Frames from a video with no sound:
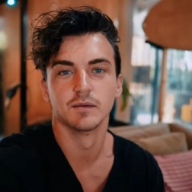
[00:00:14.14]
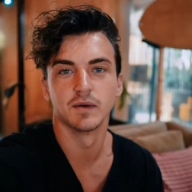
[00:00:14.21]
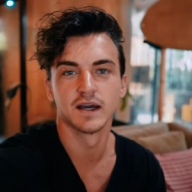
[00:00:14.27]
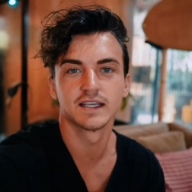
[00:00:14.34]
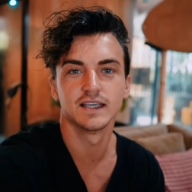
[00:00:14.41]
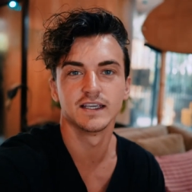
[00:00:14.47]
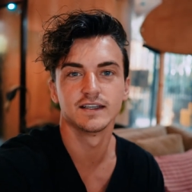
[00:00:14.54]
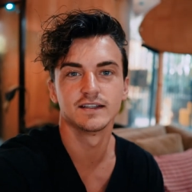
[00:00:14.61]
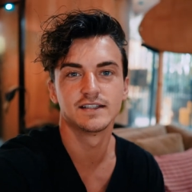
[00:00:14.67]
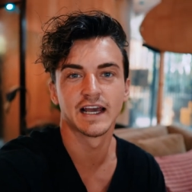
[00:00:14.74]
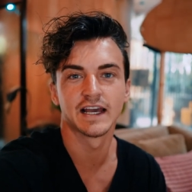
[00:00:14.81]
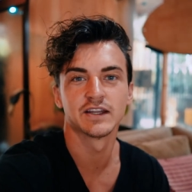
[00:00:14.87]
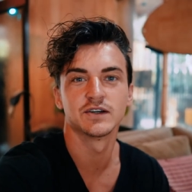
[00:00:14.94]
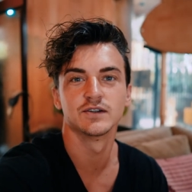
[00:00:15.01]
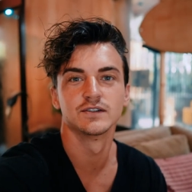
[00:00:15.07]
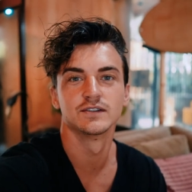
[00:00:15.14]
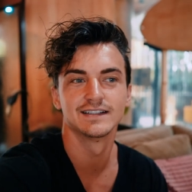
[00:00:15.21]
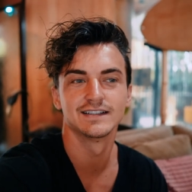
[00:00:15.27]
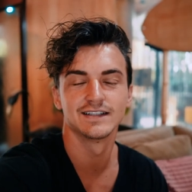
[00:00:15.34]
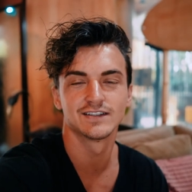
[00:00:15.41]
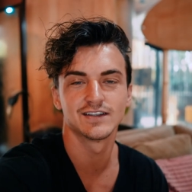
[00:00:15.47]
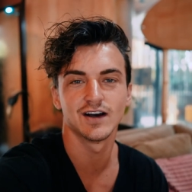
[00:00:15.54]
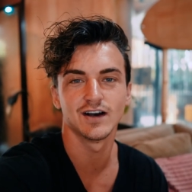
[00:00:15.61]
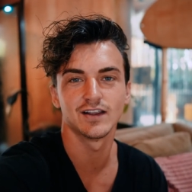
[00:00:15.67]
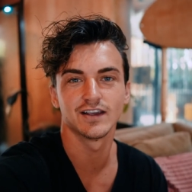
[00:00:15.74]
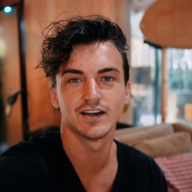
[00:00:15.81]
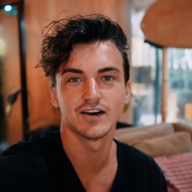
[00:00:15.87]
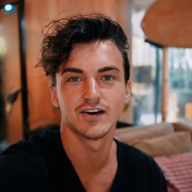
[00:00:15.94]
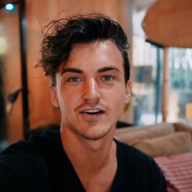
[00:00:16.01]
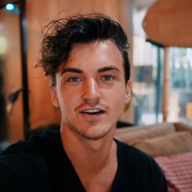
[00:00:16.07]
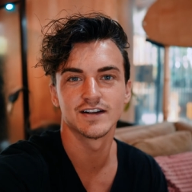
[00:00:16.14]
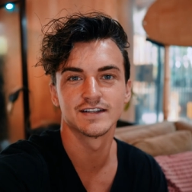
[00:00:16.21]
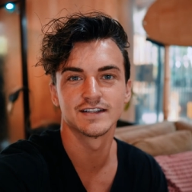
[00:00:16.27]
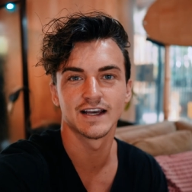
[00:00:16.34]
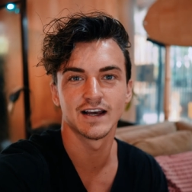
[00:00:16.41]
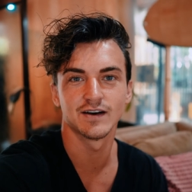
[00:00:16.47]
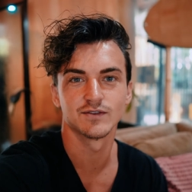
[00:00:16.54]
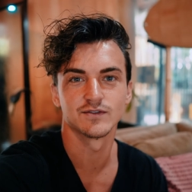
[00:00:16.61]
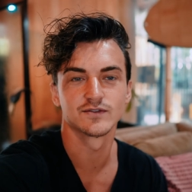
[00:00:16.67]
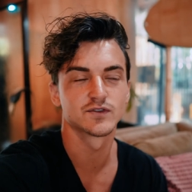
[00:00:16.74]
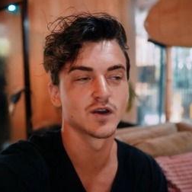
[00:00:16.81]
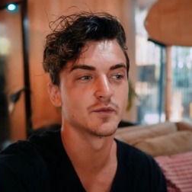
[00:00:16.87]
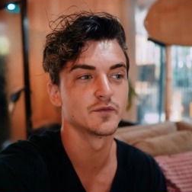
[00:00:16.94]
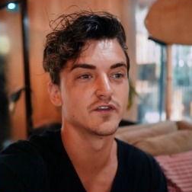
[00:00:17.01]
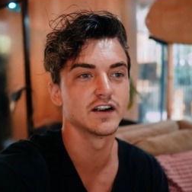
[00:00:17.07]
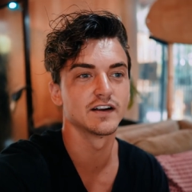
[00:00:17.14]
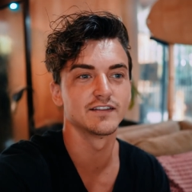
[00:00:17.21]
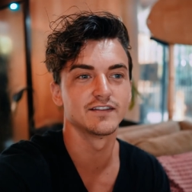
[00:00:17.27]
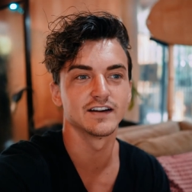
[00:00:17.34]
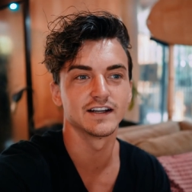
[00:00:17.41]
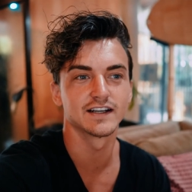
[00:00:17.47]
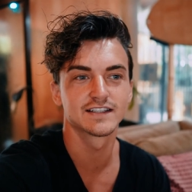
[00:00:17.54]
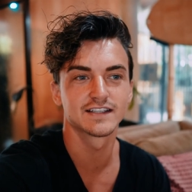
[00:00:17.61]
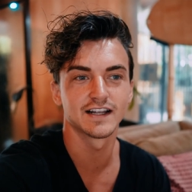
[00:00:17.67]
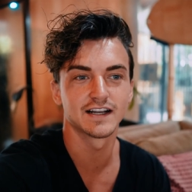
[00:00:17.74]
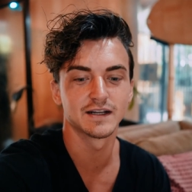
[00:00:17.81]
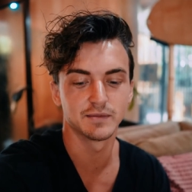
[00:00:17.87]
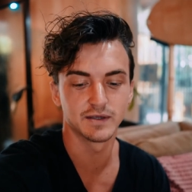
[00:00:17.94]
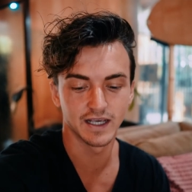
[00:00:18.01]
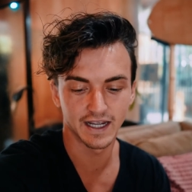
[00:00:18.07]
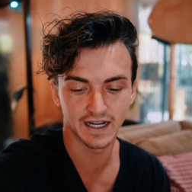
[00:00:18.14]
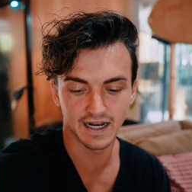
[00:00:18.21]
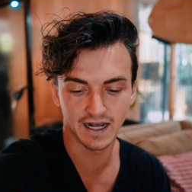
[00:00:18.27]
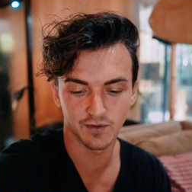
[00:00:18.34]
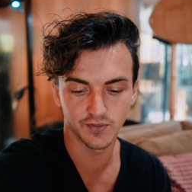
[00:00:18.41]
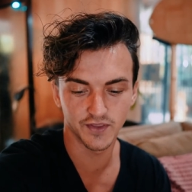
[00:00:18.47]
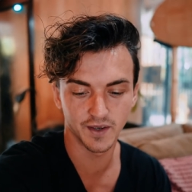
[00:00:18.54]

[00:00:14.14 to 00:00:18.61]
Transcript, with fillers: Mikey, Daniel, and Natalia are in town, so I'm very very excited to be hanging out with